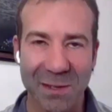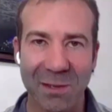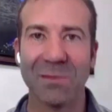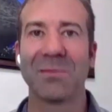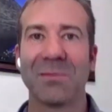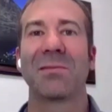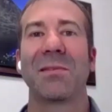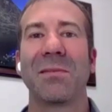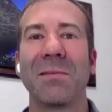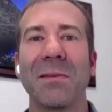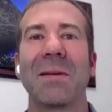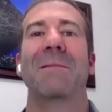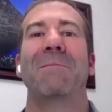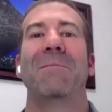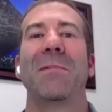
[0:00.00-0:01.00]
thank you.
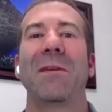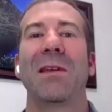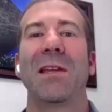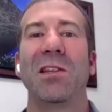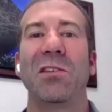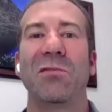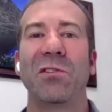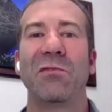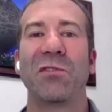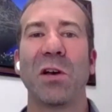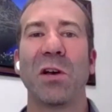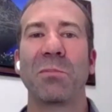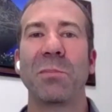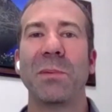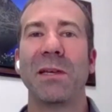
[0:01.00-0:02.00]
And you've you've
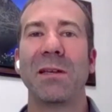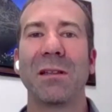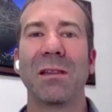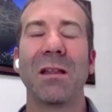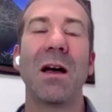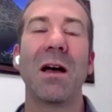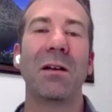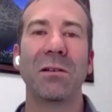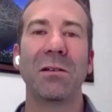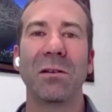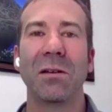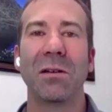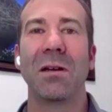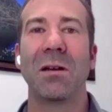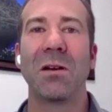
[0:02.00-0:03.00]
helped me a lot
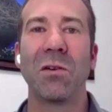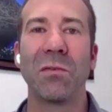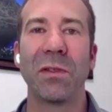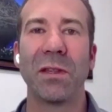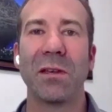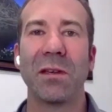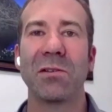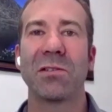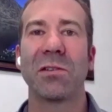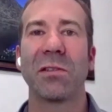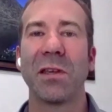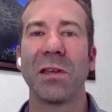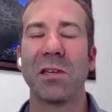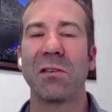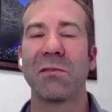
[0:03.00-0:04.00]
uh, over the years, so
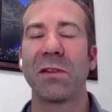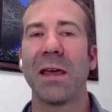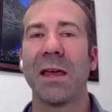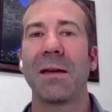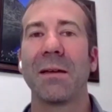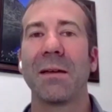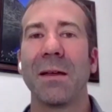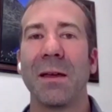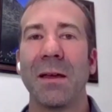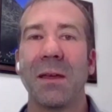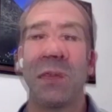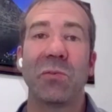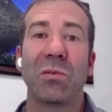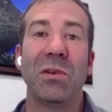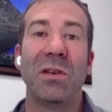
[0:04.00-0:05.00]
thank you for that.
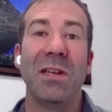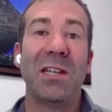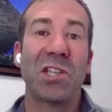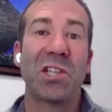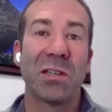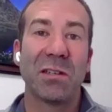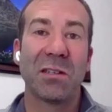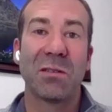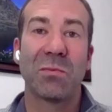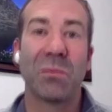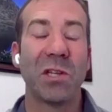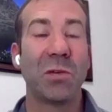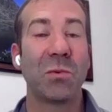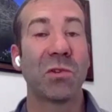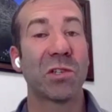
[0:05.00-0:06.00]
So niches.
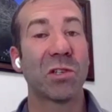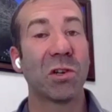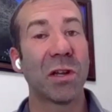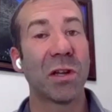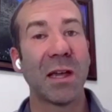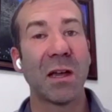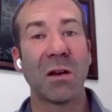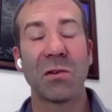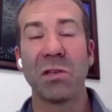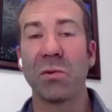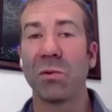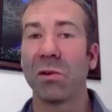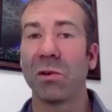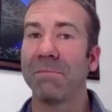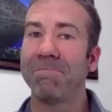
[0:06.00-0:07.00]
When you were starting out,
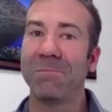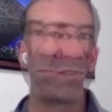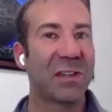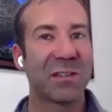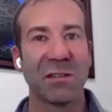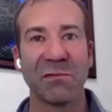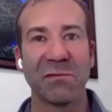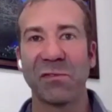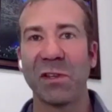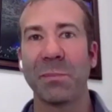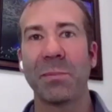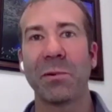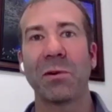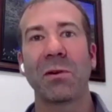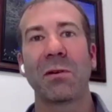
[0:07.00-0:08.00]
you were fix and
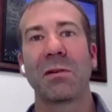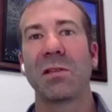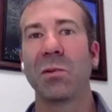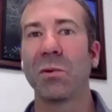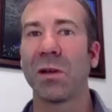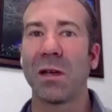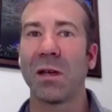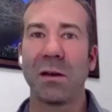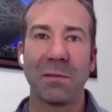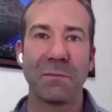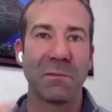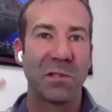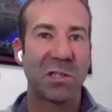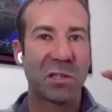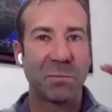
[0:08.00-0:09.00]
flipper. You were kind
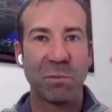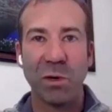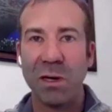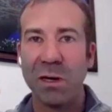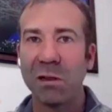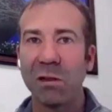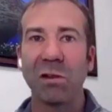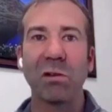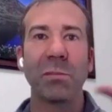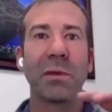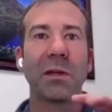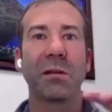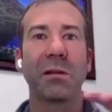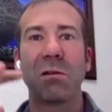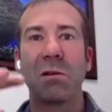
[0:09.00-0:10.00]
of spread a little
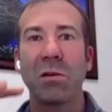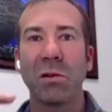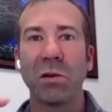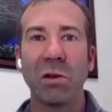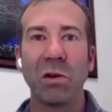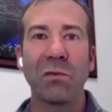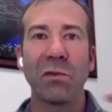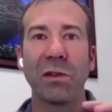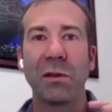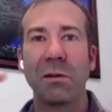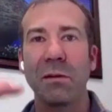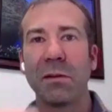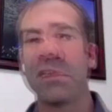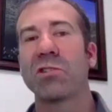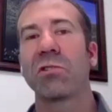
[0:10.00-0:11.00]
bit all over
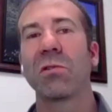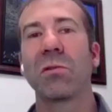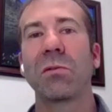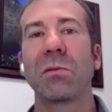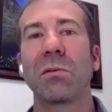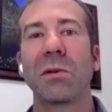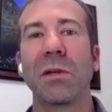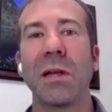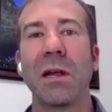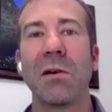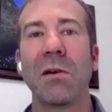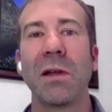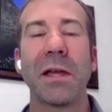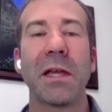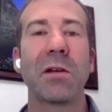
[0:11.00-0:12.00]
the metro
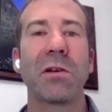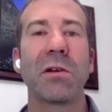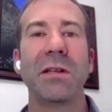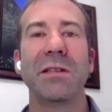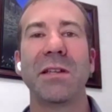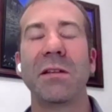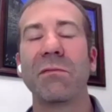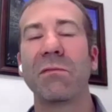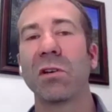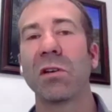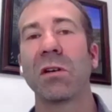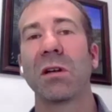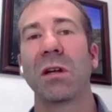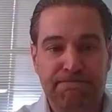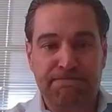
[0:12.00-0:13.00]
area here in
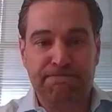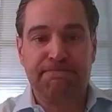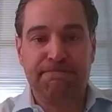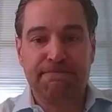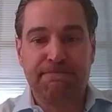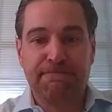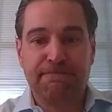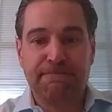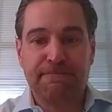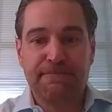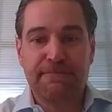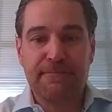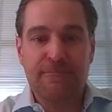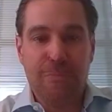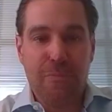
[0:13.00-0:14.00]
Denver. I've watched you kind of